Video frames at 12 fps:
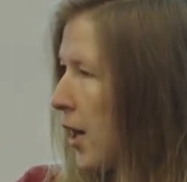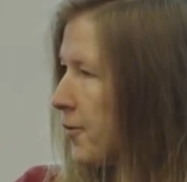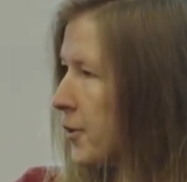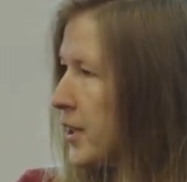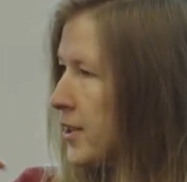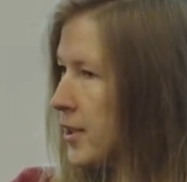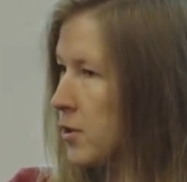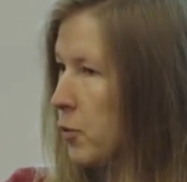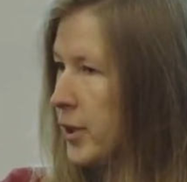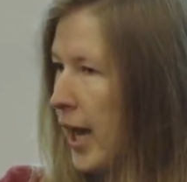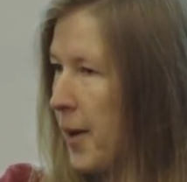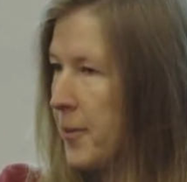For instance,
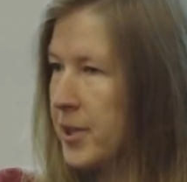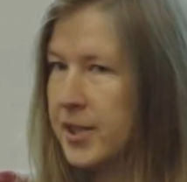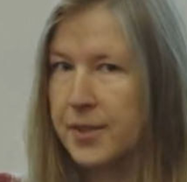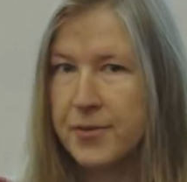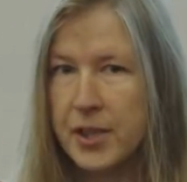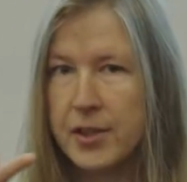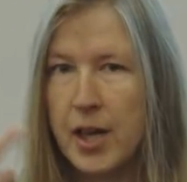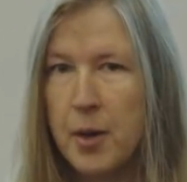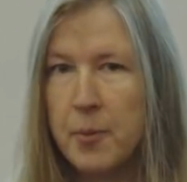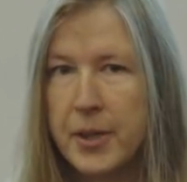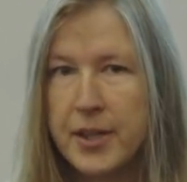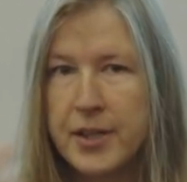what happens if the
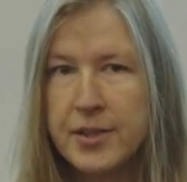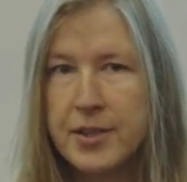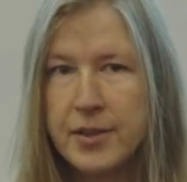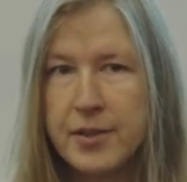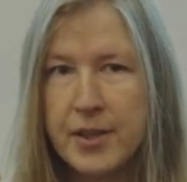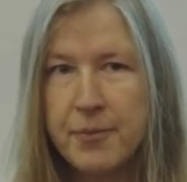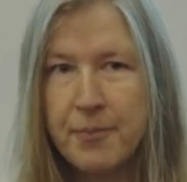number is